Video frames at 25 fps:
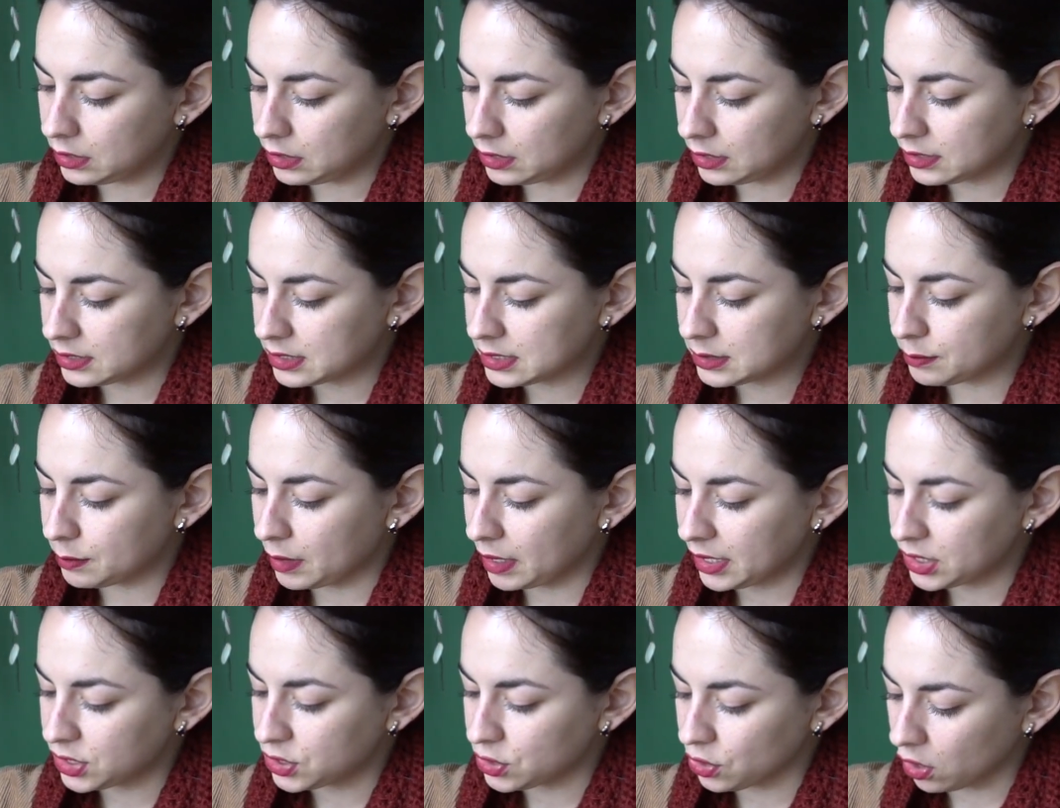It's
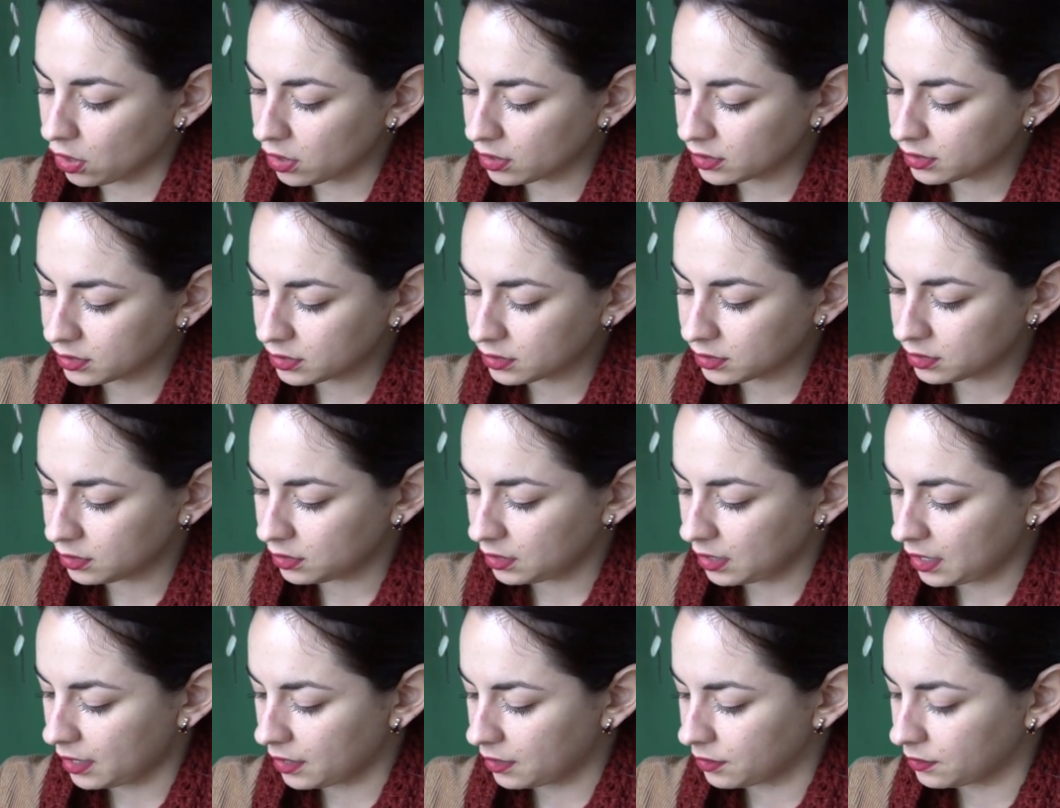my dark
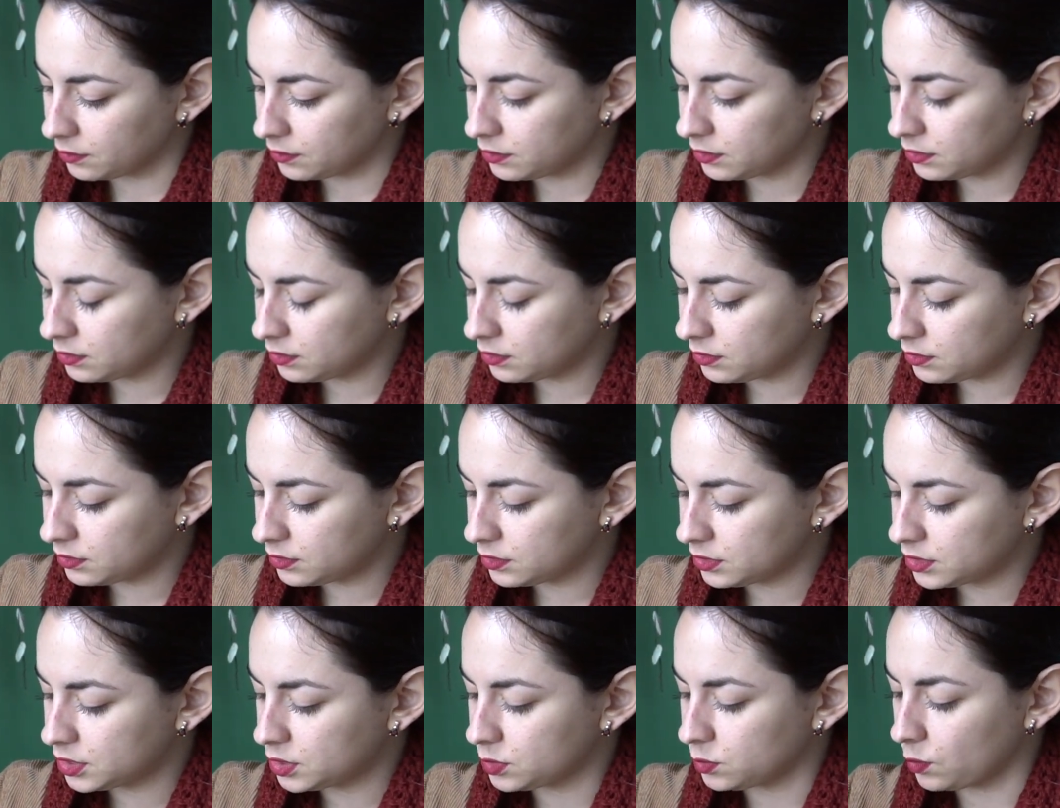cloud
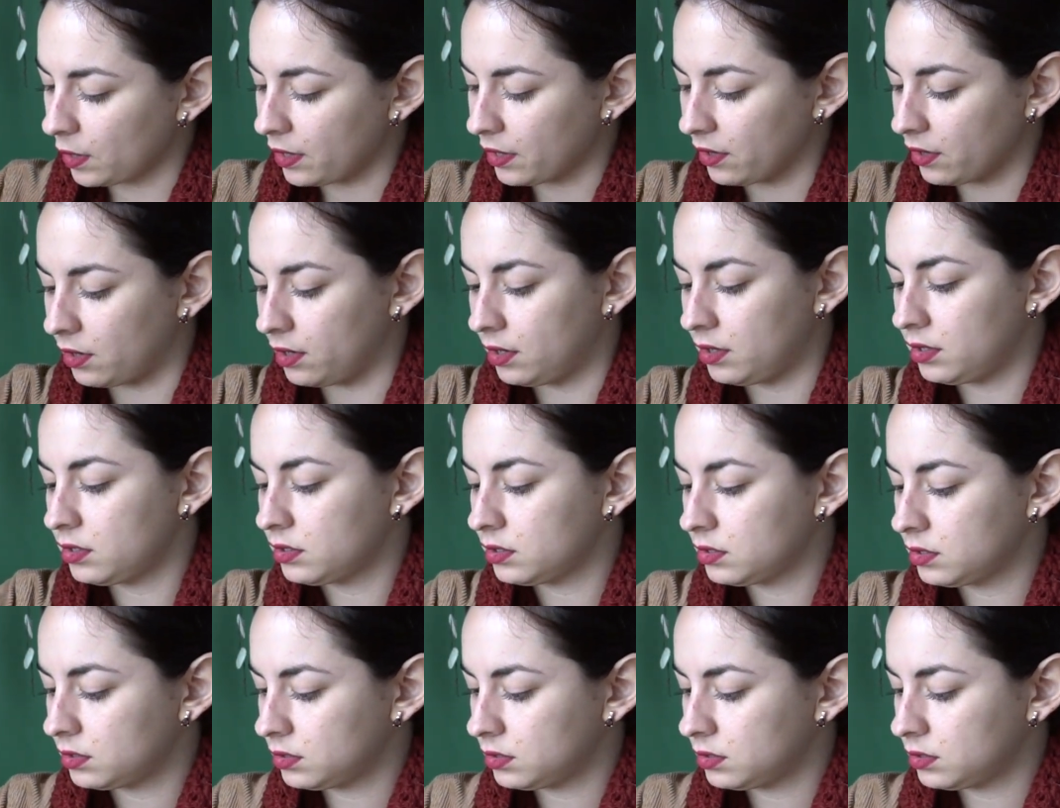sweater.